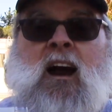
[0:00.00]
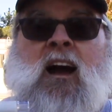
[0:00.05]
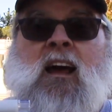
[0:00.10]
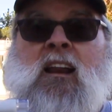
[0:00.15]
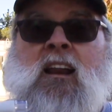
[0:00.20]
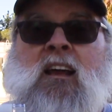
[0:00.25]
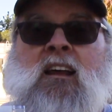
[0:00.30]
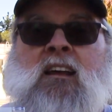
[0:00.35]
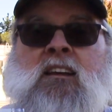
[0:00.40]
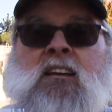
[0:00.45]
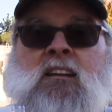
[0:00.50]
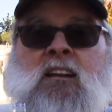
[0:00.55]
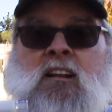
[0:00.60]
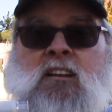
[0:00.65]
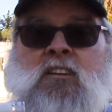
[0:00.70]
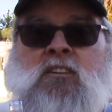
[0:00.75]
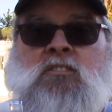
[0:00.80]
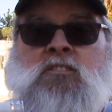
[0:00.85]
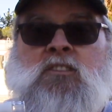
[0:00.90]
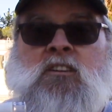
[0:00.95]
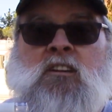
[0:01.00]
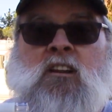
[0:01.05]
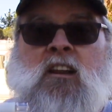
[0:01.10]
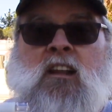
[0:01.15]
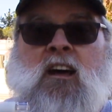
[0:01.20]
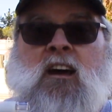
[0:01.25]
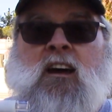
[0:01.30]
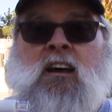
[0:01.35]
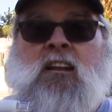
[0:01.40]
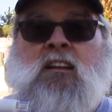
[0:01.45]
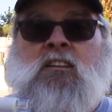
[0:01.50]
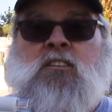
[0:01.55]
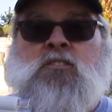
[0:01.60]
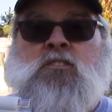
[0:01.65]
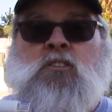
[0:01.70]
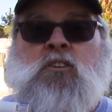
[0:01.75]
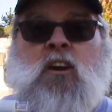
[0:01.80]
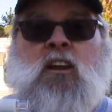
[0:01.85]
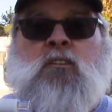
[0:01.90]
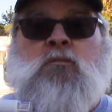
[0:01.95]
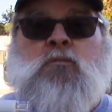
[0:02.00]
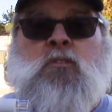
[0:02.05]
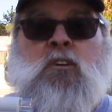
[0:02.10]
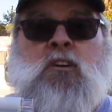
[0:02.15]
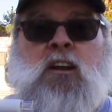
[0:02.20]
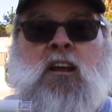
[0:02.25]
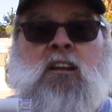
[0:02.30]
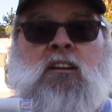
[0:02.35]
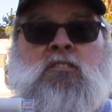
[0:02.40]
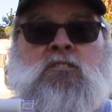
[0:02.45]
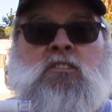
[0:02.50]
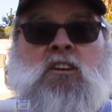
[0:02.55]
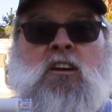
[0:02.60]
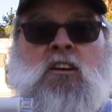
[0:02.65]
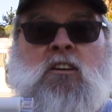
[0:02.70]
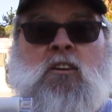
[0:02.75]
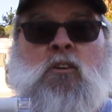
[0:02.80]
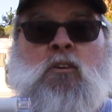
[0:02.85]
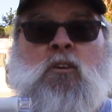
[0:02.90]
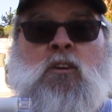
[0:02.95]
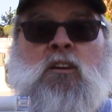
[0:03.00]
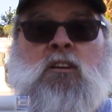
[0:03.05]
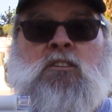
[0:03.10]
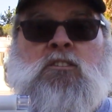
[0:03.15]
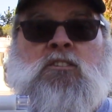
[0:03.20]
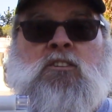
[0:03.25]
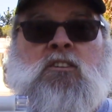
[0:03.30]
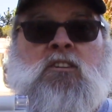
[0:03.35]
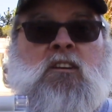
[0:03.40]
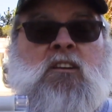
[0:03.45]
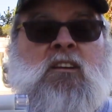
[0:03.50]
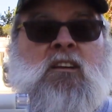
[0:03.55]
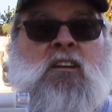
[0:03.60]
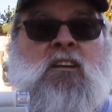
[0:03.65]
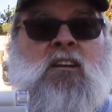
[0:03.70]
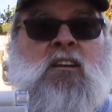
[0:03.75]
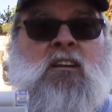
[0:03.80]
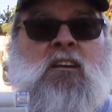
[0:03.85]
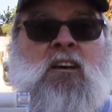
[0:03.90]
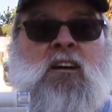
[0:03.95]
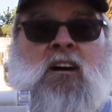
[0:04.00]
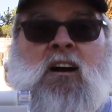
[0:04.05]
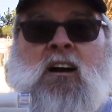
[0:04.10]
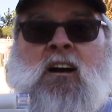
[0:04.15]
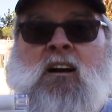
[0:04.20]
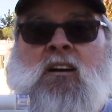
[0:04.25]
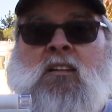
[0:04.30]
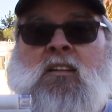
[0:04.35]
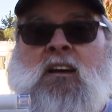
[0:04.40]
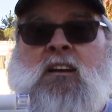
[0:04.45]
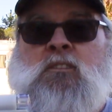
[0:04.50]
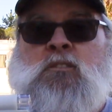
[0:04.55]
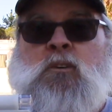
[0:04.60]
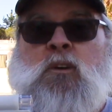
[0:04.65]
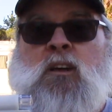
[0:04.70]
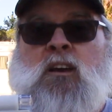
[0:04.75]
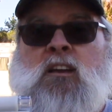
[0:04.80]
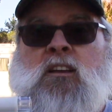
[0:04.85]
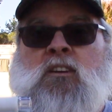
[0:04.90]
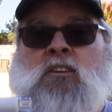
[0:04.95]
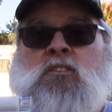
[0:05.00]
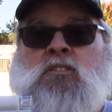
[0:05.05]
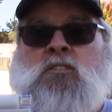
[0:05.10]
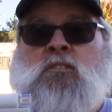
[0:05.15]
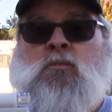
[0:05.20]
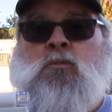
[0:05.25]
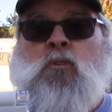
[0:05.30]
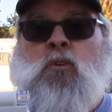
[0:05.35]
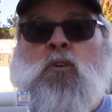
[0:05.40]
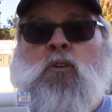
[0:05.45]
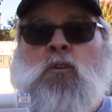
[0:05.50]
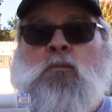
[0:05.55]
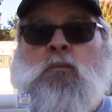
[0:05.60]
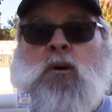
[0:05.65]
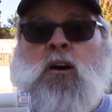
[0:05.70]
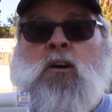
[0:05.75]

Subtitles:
I like it. I use it a lot. It's great for dates on coins. That's what I use it for the